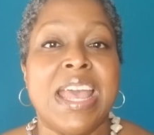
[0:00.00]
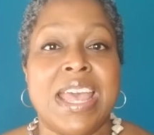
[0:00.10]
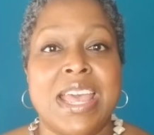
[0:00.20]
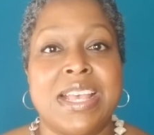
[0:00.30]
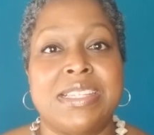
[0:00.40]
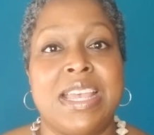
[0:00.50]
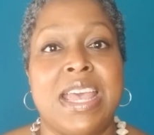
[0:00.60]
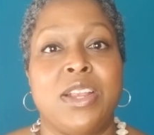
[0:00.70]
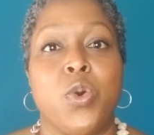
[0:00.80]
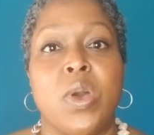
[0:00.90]
Is
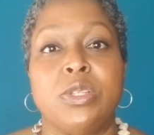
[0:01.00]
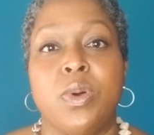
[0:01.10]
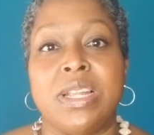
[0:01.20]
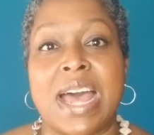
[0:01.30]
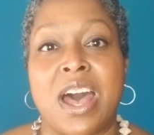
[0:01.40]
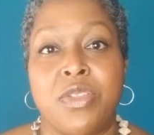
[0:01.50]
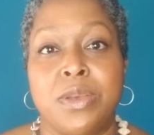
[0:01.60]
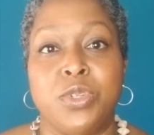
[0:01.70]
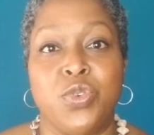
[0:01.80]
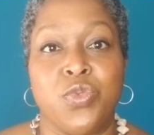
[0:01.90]
it going to allow
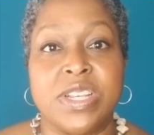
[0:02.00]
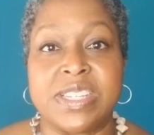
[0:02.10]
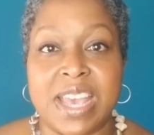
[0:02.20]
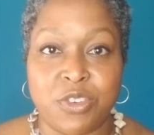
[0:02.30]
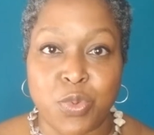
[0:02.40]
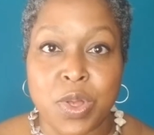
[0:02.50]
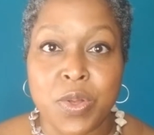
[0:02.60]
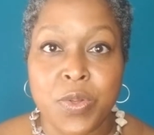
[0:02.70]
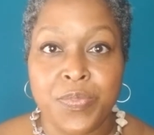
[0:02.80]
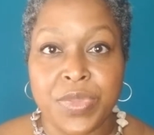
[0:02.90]
them to
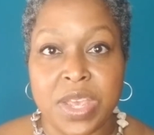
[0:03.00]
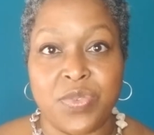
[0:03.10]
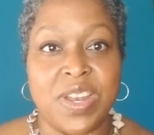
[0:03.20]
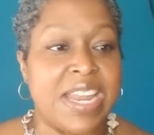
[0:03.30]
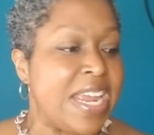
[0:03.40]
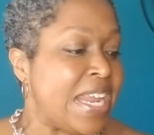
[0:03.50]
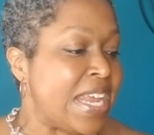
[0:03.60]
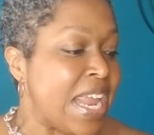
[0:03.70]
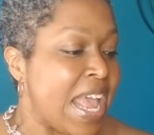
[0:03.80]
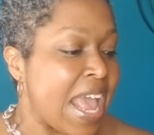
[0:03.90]
reschedule if
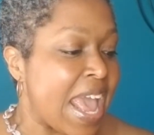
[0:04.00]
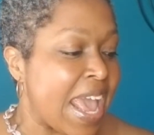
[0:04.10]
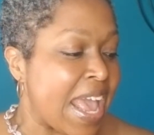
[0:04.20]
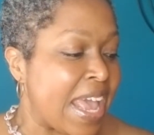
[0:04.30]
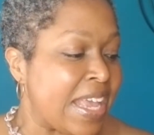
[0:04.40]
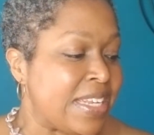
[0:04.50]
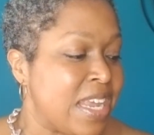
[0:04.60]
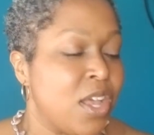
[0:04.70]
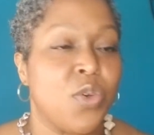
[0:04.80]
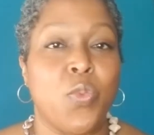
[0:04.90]
needed? And
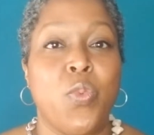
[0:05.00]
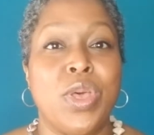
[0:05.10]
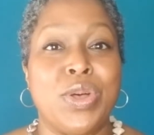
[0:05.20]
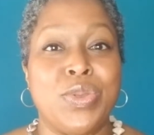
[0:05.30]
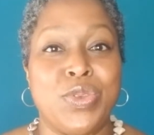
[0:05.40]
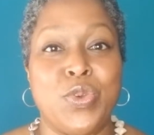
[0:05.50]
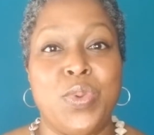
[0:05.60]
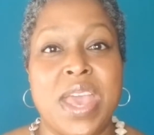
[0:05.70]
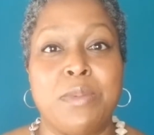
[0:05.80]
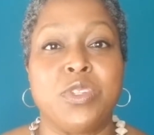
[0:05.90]
will you
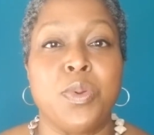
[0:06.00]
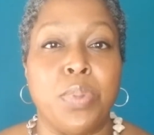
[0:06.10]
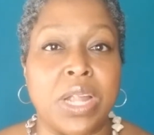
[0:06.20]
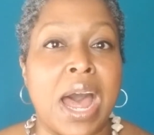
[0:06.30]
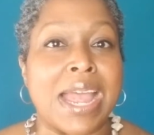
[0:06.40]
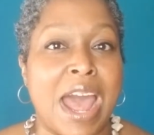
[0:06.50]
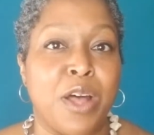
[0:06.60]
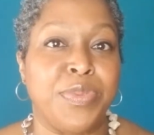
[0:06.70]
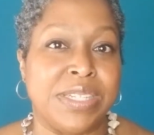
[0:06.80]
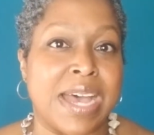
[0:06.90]
be able to block
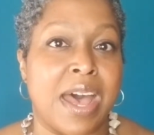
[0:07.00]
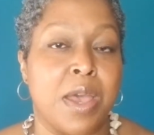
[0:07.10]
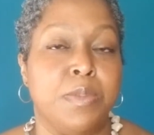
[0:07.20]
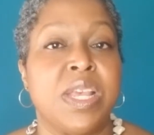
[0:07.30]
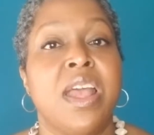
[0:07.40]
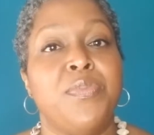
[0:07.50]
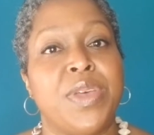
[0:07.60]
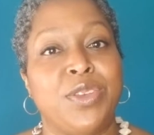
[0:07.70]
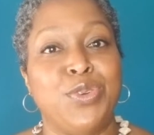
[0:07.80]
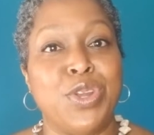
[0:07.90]
out the times
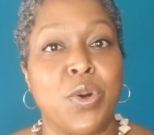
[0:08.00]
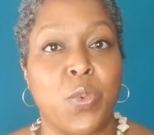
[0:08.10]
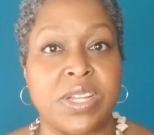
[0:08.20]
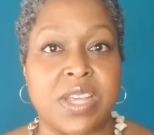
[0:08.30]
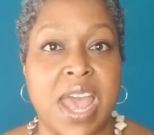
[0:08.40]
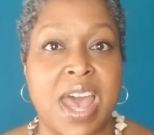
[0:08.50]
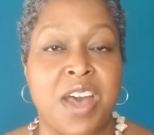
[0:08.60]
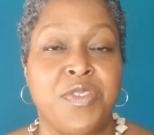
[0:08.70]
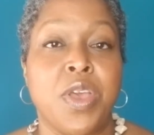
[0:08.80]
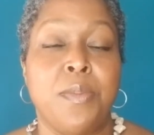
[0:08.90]
that you don't want to
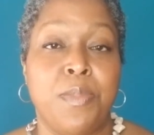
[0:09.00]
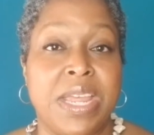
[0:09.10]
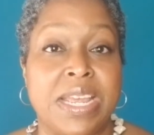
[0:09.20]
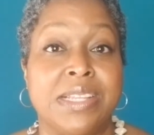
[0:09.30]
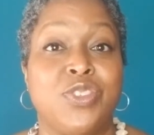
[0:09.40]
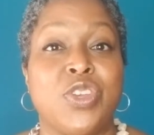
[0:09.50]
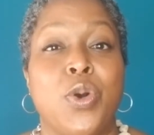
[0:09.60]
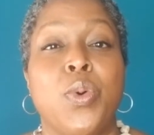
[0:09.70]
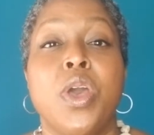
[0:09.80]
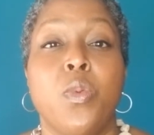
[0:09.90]
have meetings?
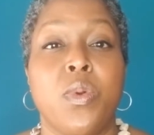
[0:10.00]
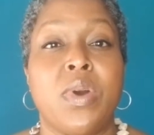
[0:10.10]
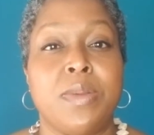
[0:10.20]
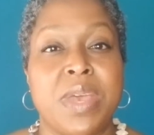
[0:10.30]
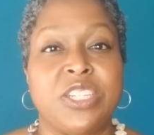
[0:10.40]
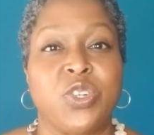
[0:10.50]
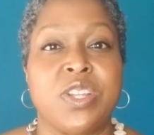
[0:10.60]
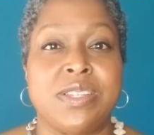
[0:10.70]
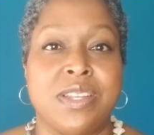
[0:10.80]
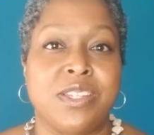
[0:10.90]
So we want to make sure
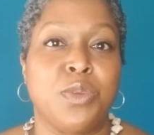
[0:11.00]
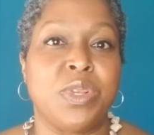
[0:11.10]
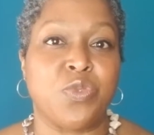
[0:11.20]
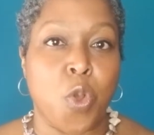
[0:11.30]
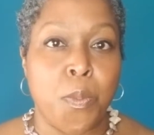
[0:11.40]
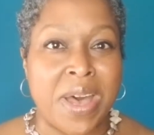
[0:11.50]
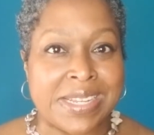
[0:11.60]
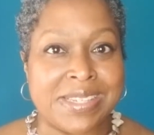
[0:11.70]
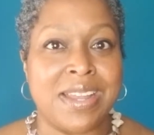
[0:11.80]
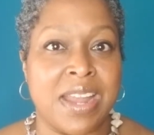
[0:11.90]
the system is
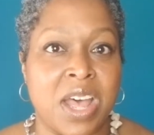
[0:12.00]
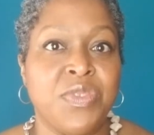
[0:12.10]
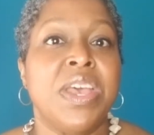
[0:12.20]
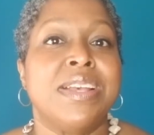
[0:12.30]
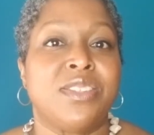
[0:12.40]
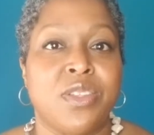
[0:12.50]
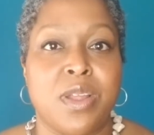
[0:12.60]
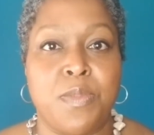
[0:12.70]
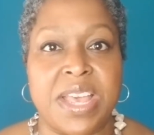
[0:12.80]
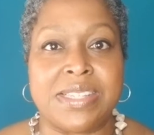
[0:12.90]
robust enough so that
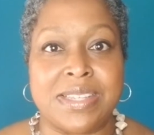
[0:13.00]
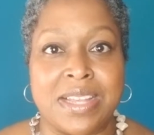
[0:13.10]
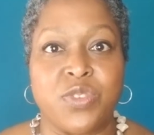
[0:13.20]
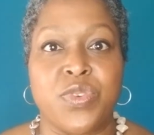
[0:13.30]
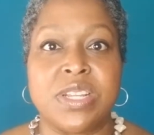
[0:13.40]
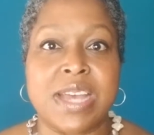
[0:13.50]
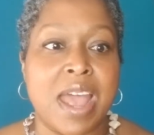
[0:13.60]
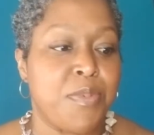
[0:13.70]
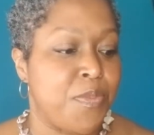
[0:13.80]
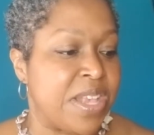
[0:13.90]
it makes sense for the
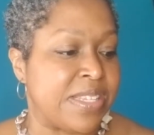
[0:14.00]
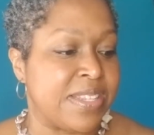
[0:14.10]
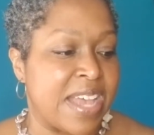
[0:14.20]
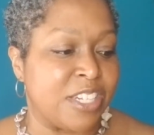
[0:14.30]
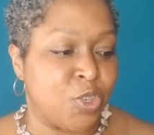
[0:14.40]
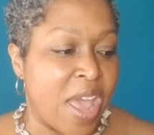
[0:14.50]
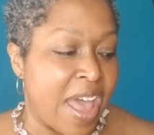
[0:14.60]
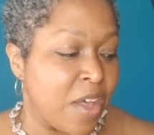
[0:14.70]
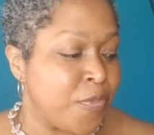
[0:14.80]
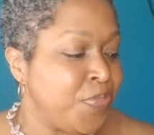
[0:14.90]
type of business that you have.